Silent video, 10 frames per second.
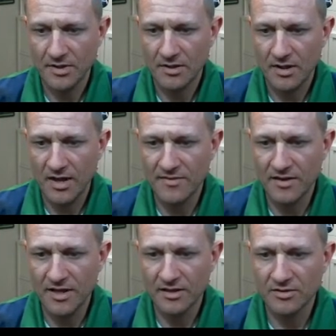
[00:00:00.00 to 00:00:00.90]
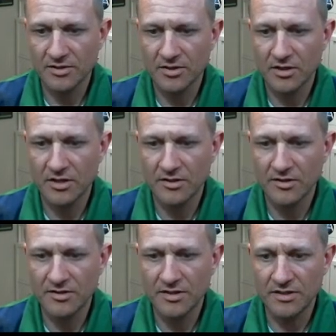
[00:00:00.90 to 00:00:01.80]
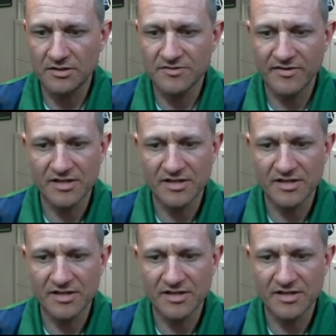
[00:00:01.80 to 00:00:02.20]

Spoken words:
and then I click on the device